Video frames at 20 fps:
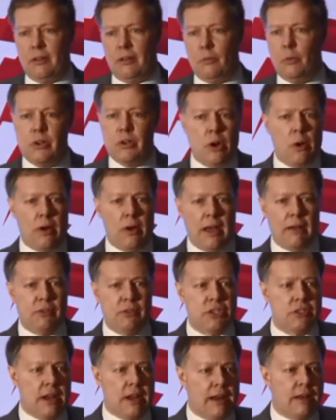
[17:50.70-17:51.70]
We don't have a
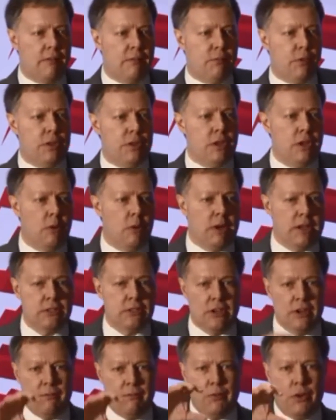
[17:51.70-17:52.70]
standard for the US
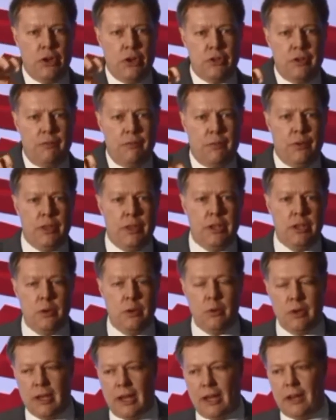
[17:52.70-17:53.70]
and a version for the
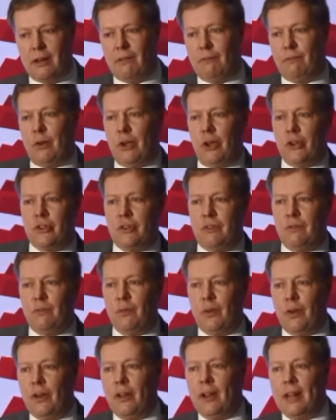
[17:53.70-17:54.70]
UK and a version
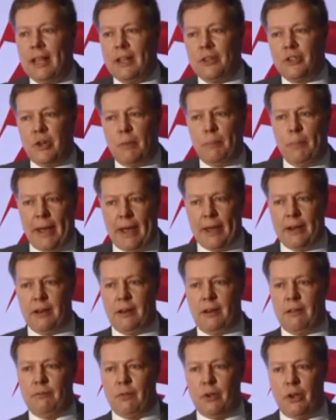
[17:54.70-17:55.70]
for Japan
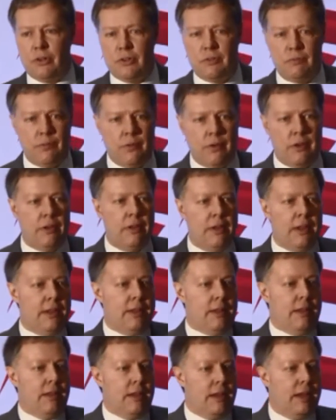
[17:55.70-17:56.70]
and a version for
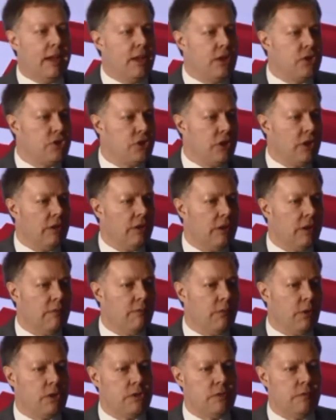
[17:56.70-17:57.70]
Asia and a
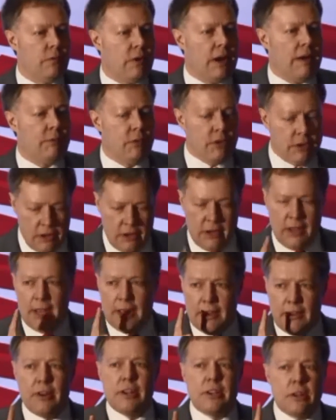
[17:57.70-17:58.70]
version for Africa.
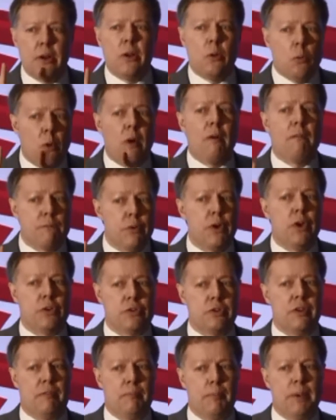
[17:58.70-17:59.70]
There is only one
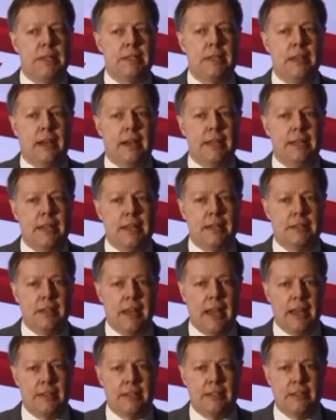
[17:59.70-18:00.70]
version of PCI
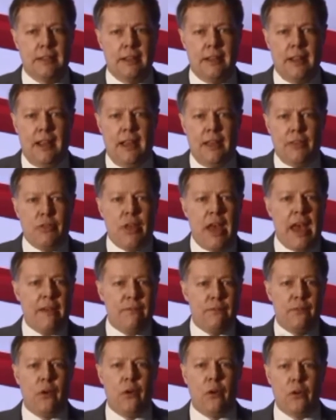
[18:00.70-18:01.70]
DSS.
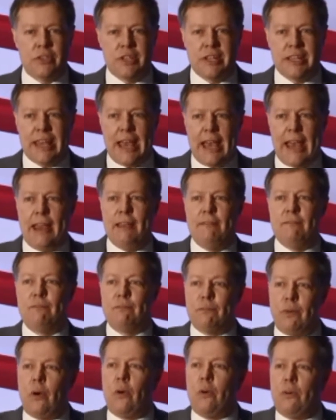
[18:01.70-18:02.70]
Therefore, to get
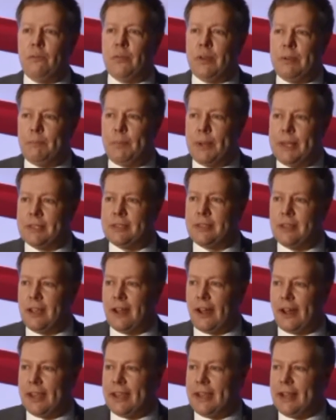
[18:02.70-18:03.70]
involved in
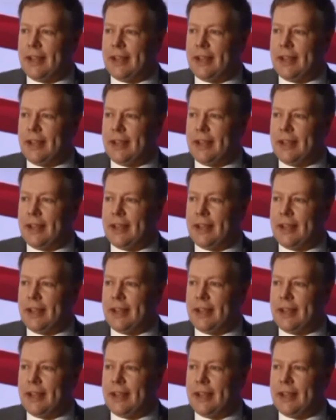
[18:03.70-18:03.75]
PCI